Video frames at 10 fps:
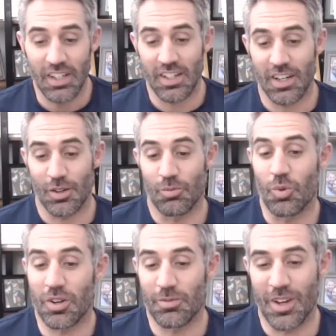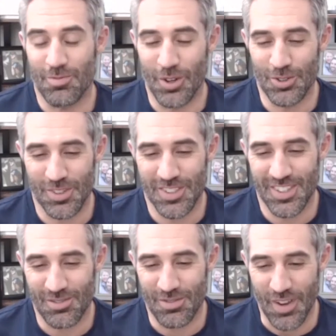Um, one of my most
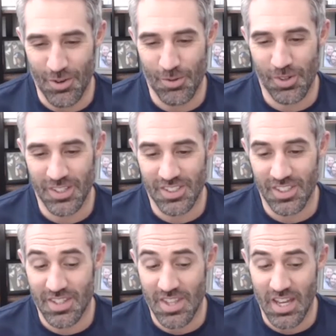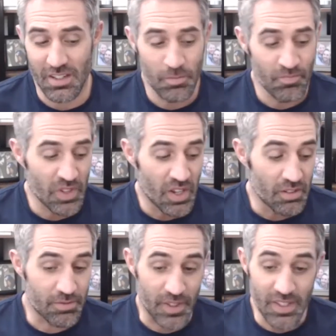recent favorite ones is that
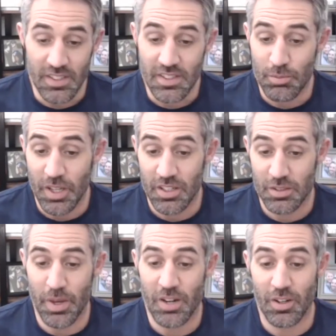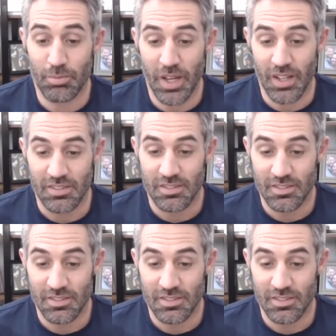fitness can make us better in bed